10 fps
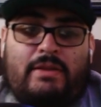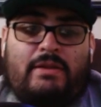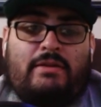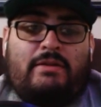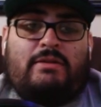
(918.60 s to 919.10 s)
if it's
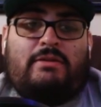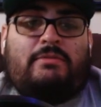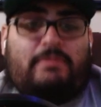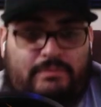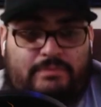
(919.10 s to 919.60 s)
the
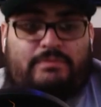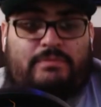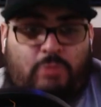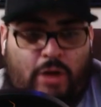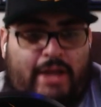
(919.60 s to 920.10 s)
owner.
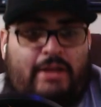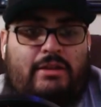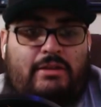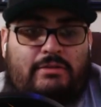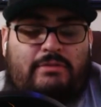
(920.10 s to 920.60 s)
And if I'm right.
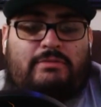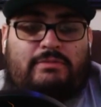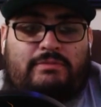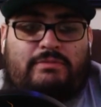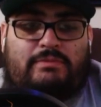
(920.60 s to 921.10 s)
if I'm
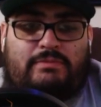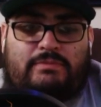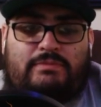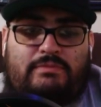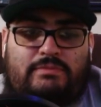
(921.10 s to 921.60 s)
Robert uh,
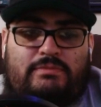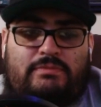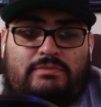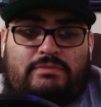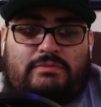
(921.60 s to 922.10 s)

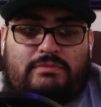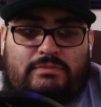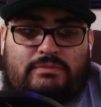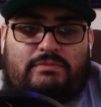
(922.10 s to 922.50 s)
Sarver and I'm like,